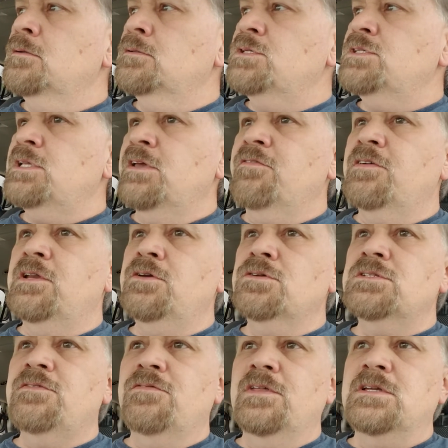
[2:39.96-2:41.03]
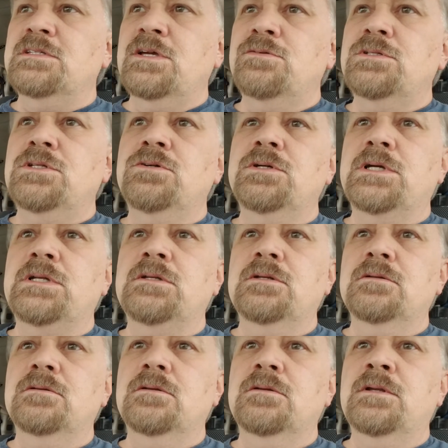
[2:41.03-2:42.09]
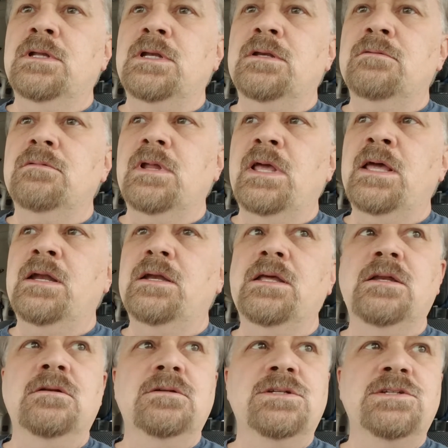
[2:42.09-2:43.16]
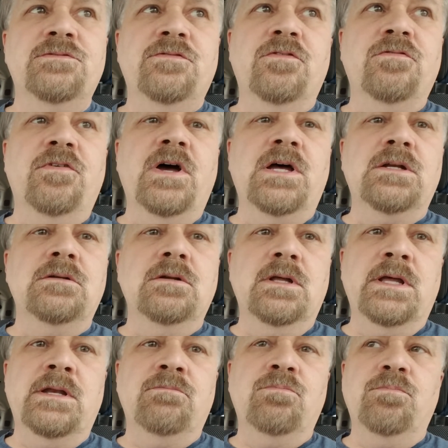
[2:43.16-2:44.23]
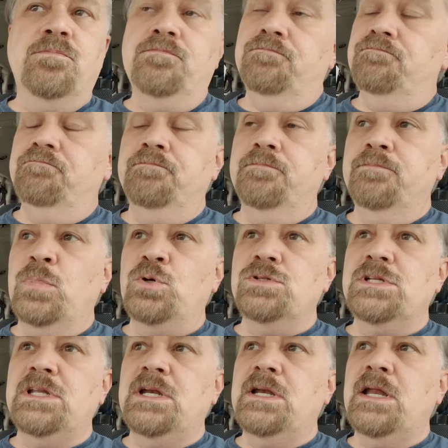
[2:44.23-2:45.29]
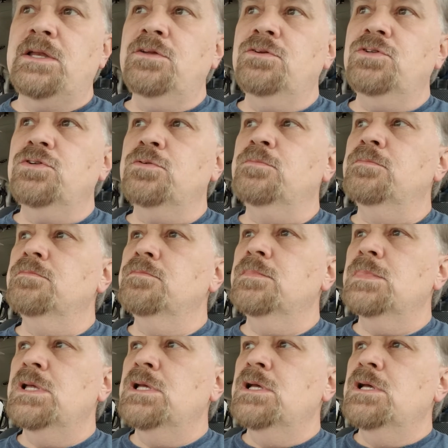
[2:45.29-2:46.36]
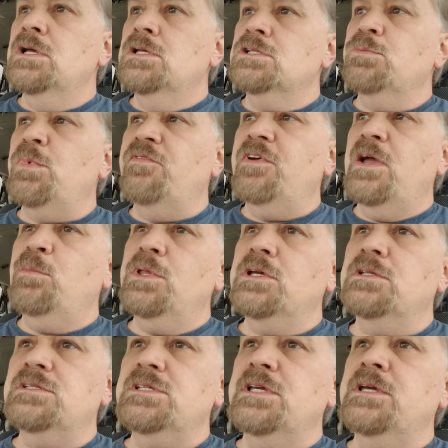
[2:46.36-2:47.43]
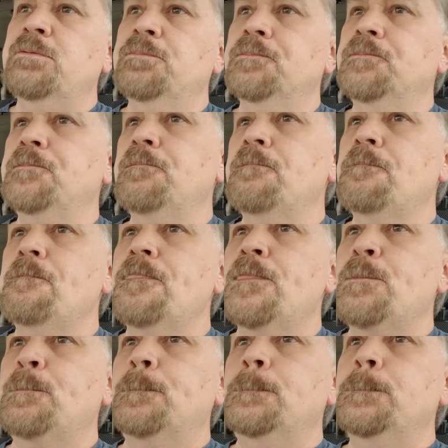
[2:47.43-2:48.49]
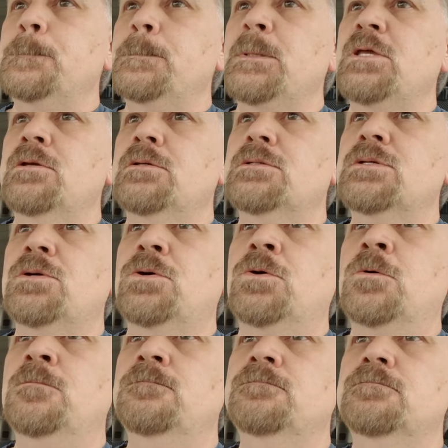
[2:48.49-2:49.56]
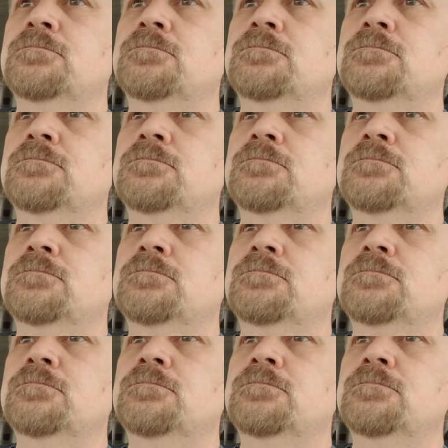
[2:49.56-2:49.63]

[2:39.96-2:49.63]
just take videos of things I was doing and editing just for fun, and posting it on YouTube so my family could see. So